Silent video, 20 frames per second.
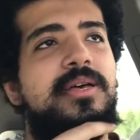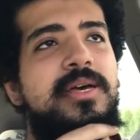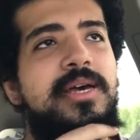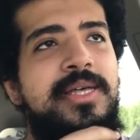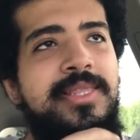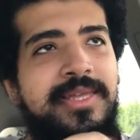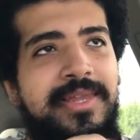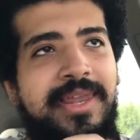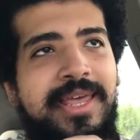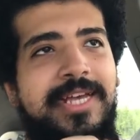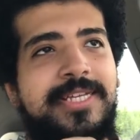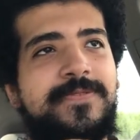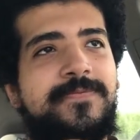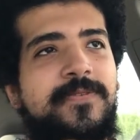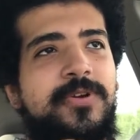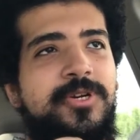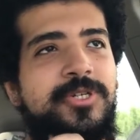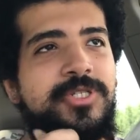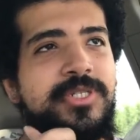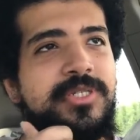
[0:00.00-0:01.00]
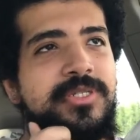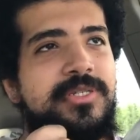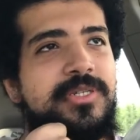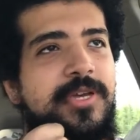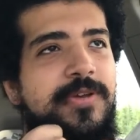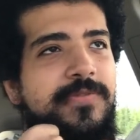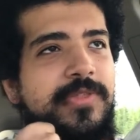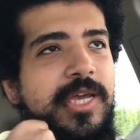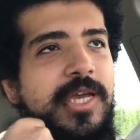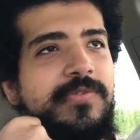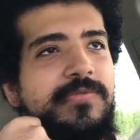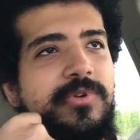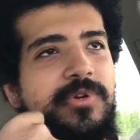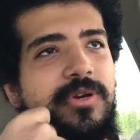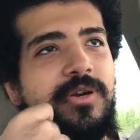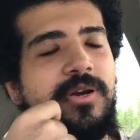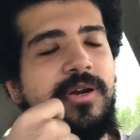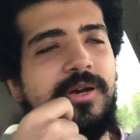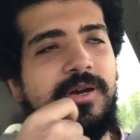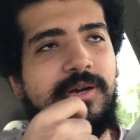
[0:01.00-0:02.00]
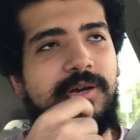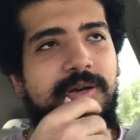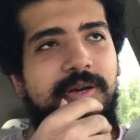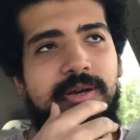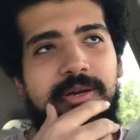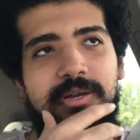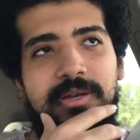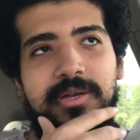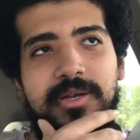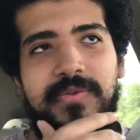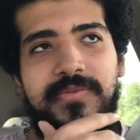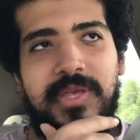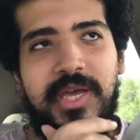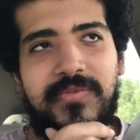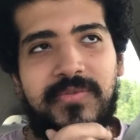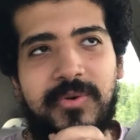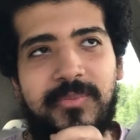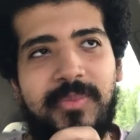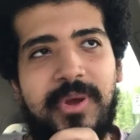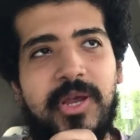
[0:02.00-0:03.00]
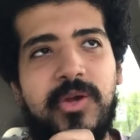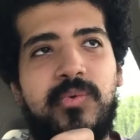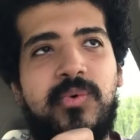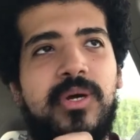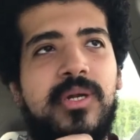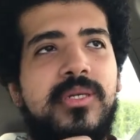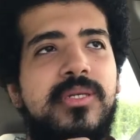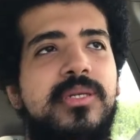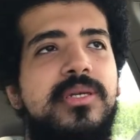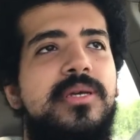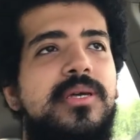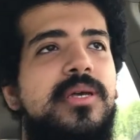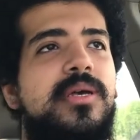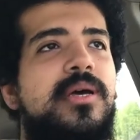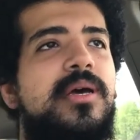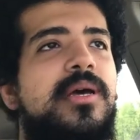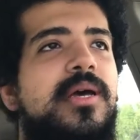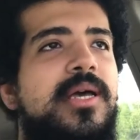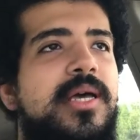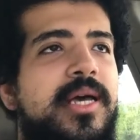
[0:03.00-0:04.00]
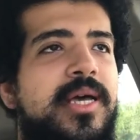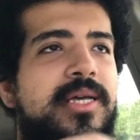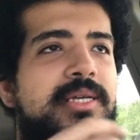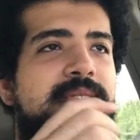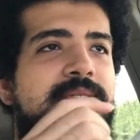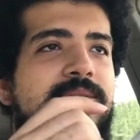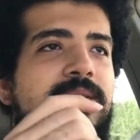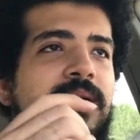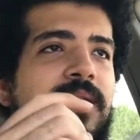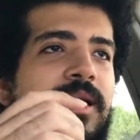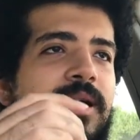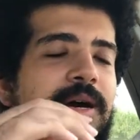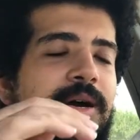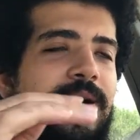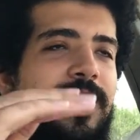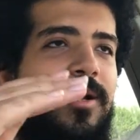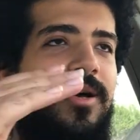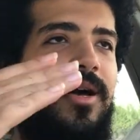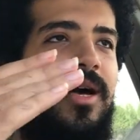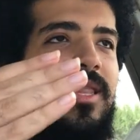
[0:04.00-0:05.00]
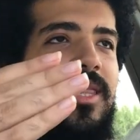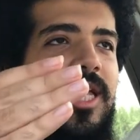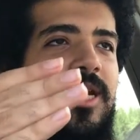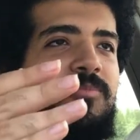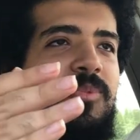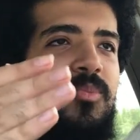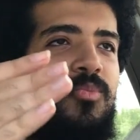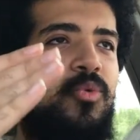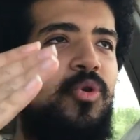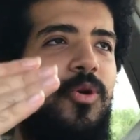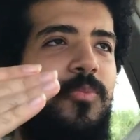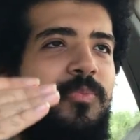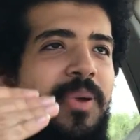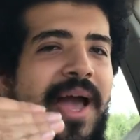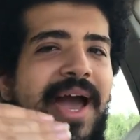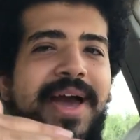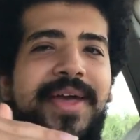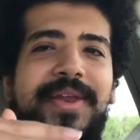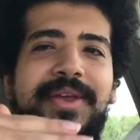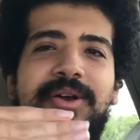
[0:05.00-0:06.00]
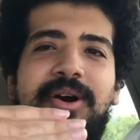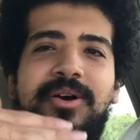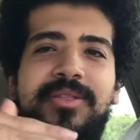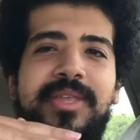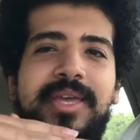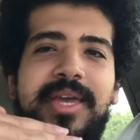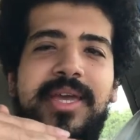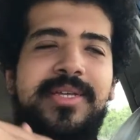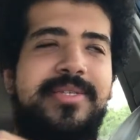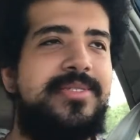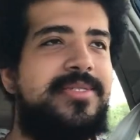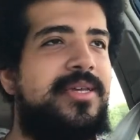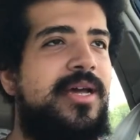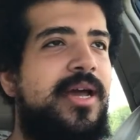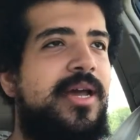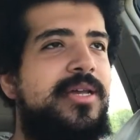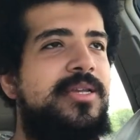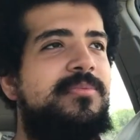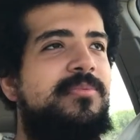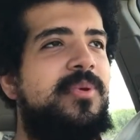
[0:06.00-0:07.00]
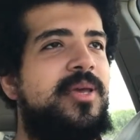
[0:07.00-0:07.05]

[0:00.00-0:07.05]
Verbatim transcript: in the next version, if they ever uh, if they ever make one, is uh, a little bit more padding on the inside